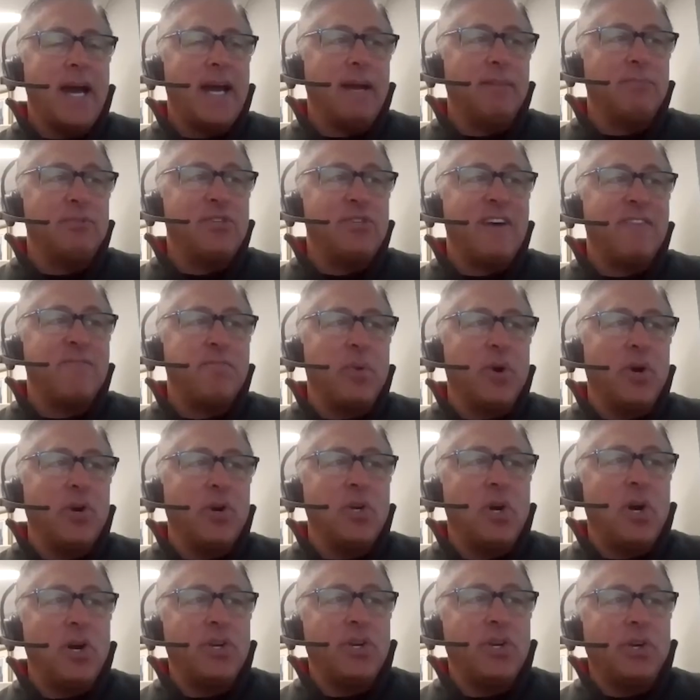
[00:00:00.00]
I'm Jeff
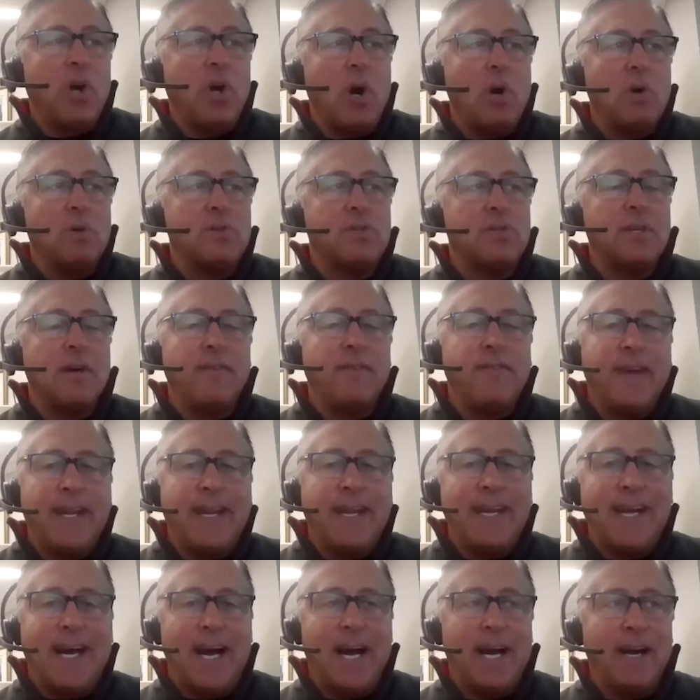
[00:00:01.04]
Bernhard, your host of
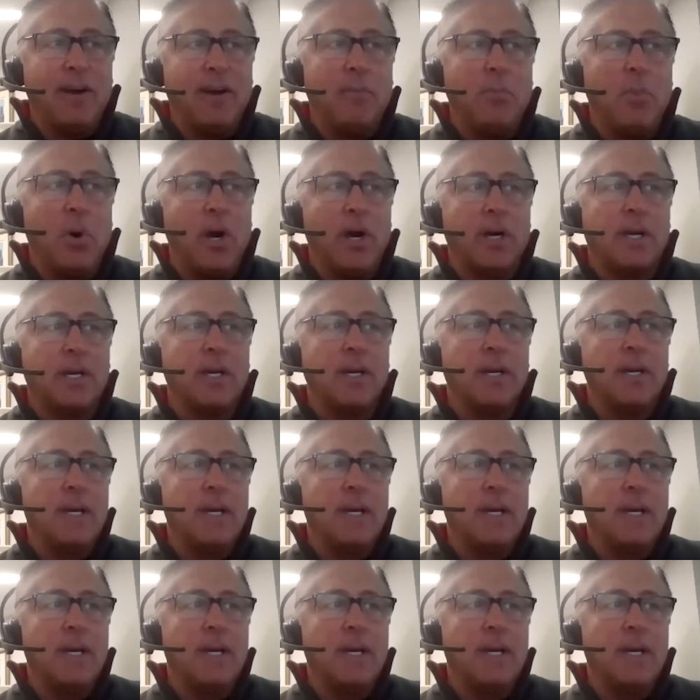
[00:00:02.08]
Hitting a Higher Mark.